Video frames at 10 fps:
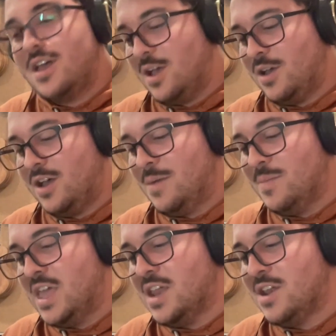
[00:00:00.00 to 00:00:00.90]

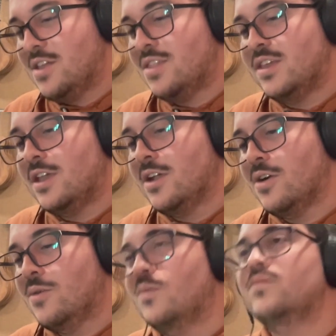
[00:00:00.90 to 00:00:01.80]
in the
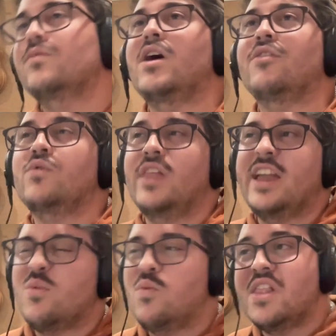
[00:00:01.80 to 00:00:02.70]
year
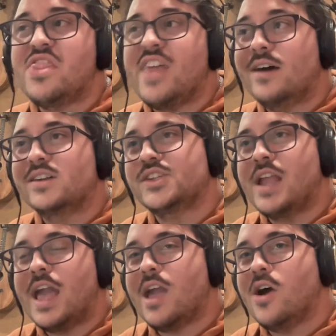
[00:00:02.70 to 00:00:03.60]
like
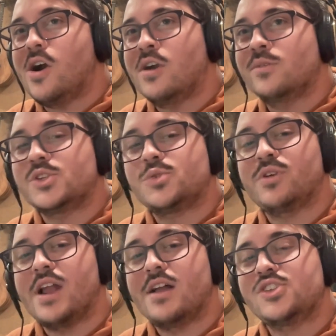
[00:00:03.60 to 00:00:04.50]
1000 AR was
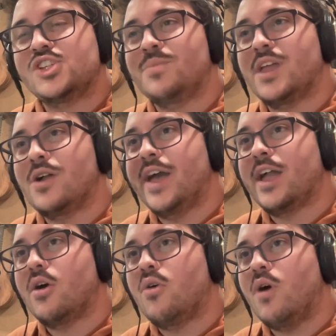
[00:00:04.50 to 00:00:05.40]
pronounced something like
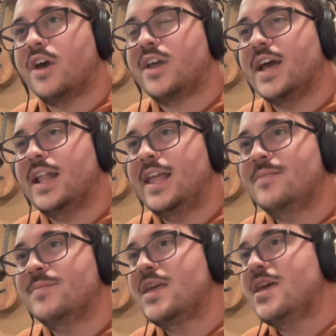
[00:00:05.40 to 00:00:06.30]

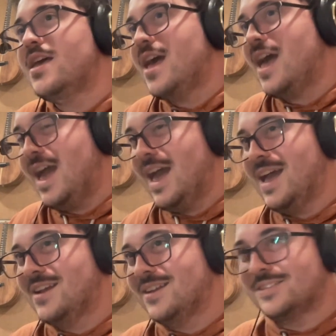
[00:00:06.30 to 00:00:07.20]
Huachkalem,
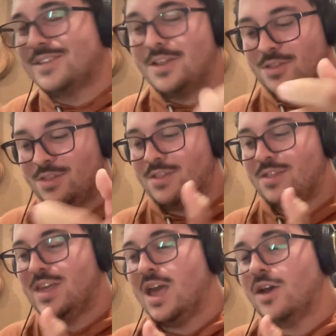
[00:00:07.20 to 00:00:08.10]
and
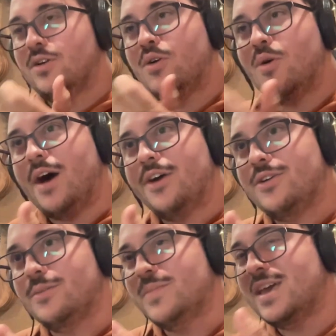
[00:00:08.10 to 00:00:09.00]
the
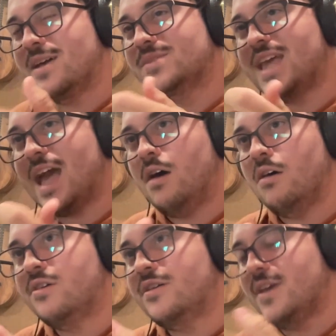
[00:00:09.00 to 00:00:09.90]
Huach becomes the
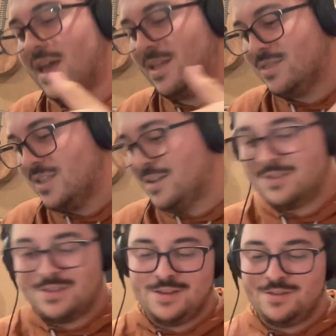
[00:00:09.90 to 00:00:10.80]
Auch,
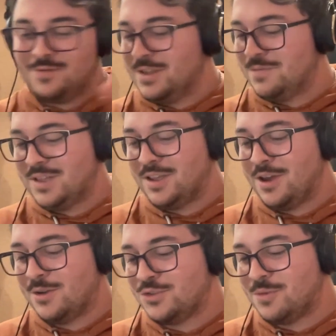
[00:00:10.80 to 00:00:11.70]
and it
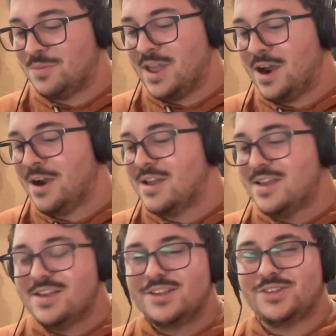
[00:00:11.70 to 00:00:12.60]
goes from there.
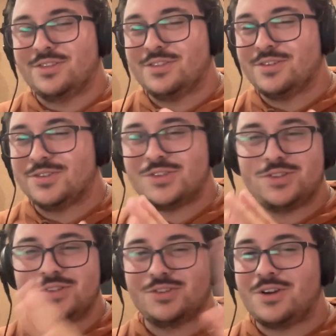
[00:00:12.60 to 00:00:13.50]
So
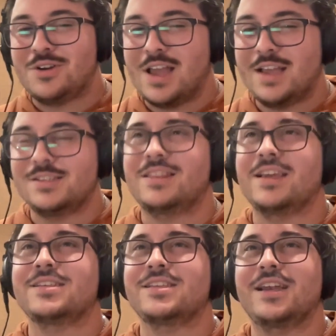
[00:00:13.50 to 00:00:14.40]
there's all kinds of
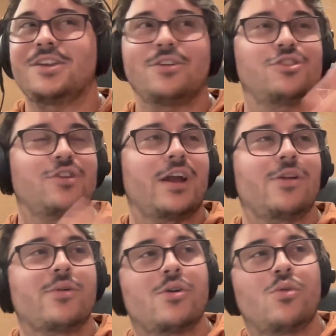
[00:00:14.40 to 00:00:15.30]
things that I do to try
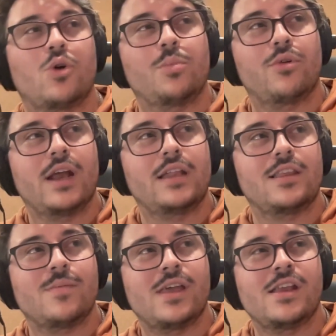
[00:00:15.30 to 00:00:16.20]
to incorporate
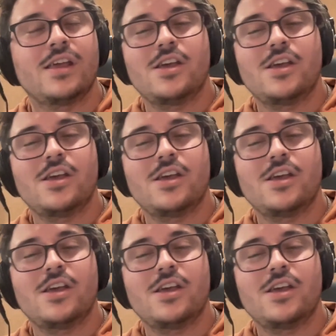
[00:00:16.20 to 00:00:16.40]
them in